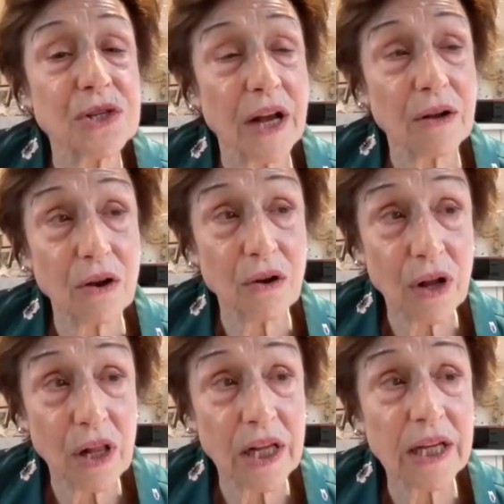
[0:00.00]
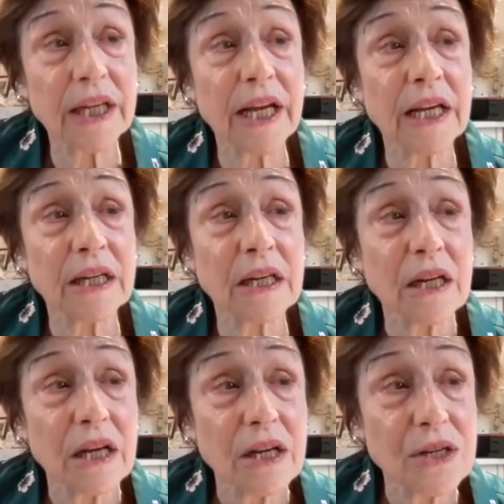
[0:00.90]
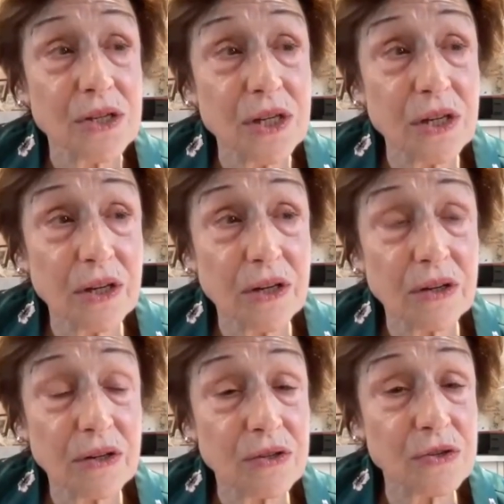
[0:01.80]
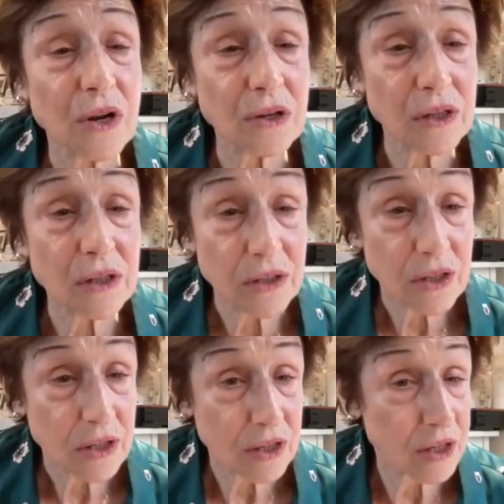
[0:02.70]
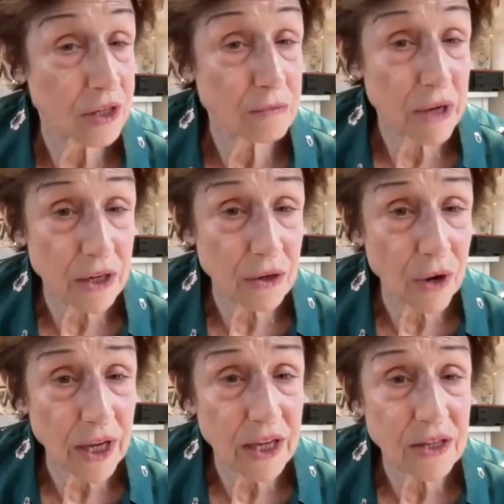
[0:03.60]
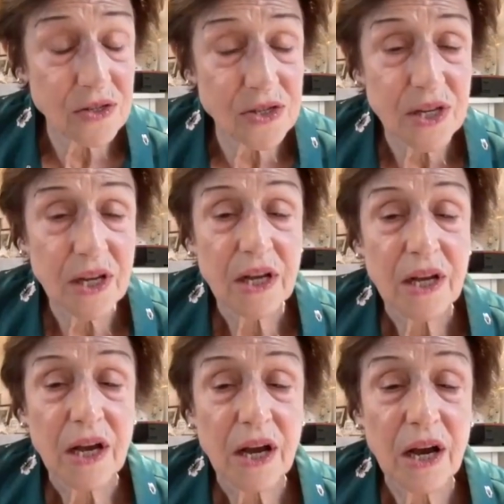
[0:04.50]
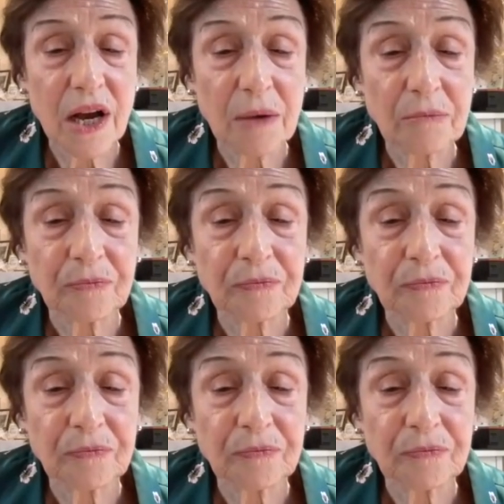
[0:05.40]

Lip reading: an alcoholic, and she struggled in many ways. But